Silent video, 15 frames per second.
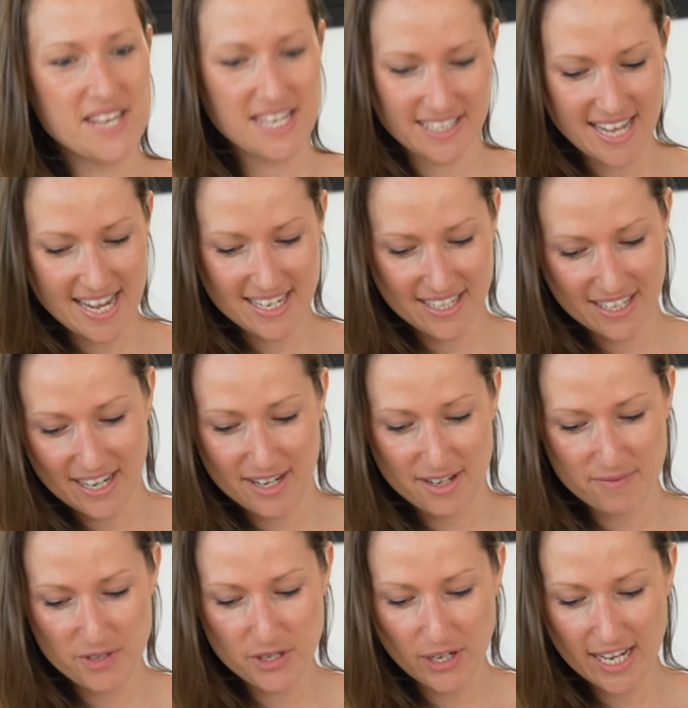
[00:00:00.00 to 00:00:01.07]

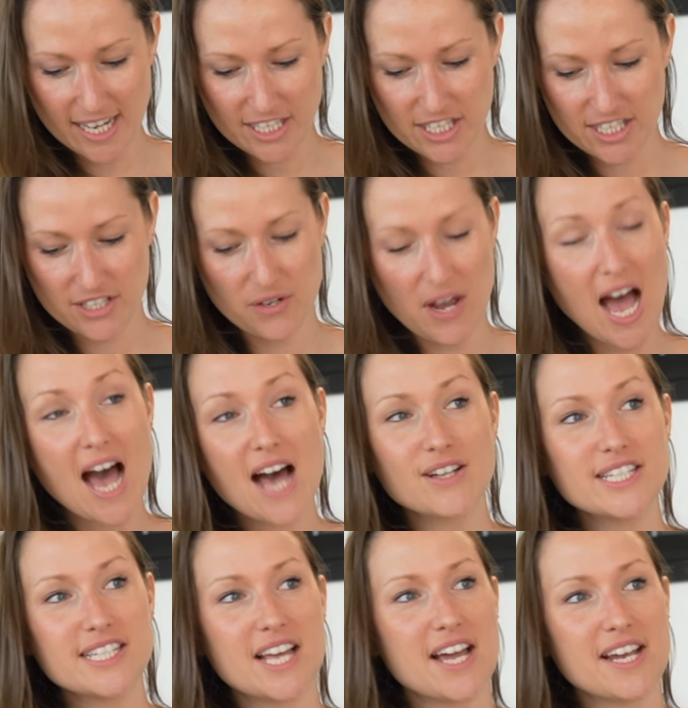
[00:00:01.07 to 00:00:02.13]
that you like to do
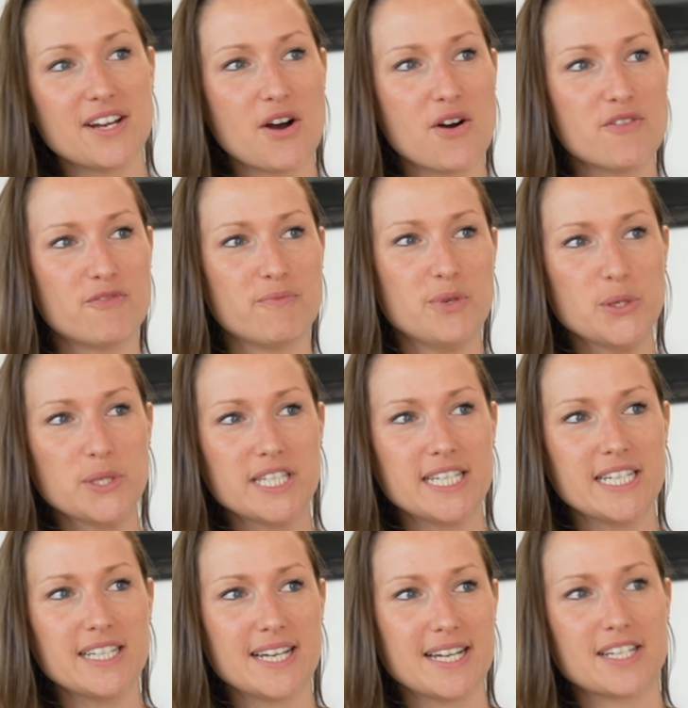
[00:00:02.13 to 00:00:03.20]
outside of
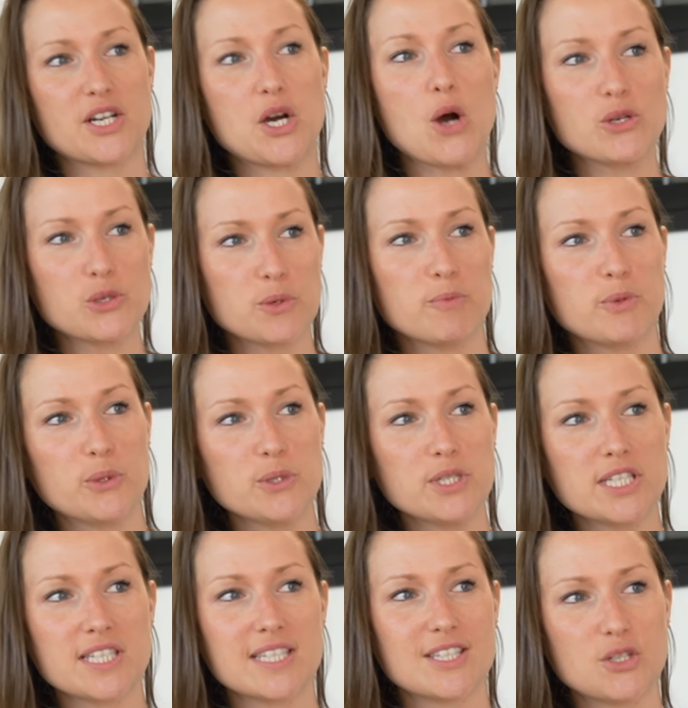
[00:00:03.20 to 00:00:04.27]
music that contributes
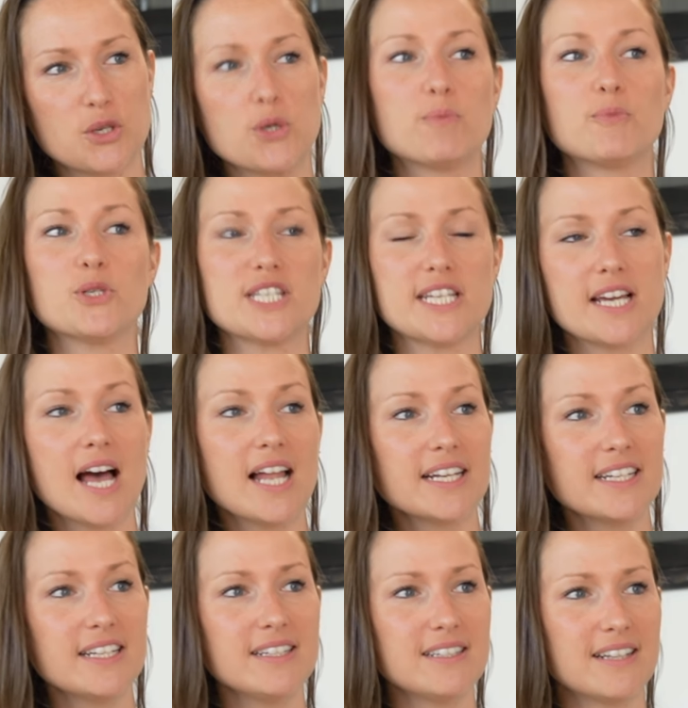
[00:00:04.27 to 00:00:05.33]
to your
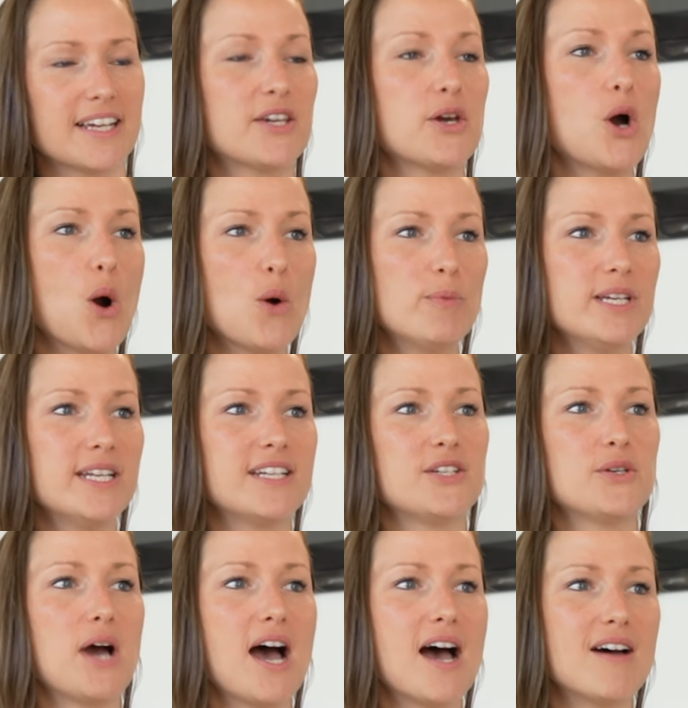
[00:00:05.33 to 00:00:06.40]
musicality? Like a hobby that
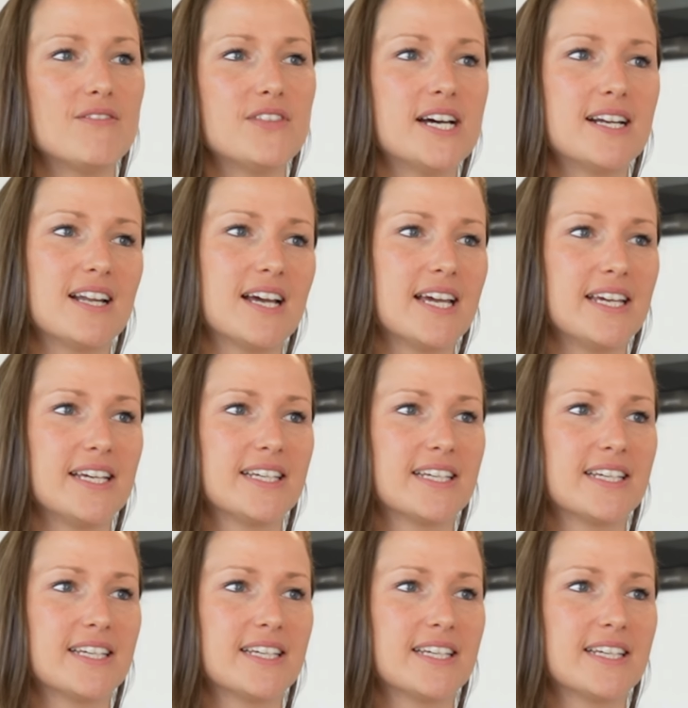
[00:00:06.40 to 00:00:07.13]
you have that like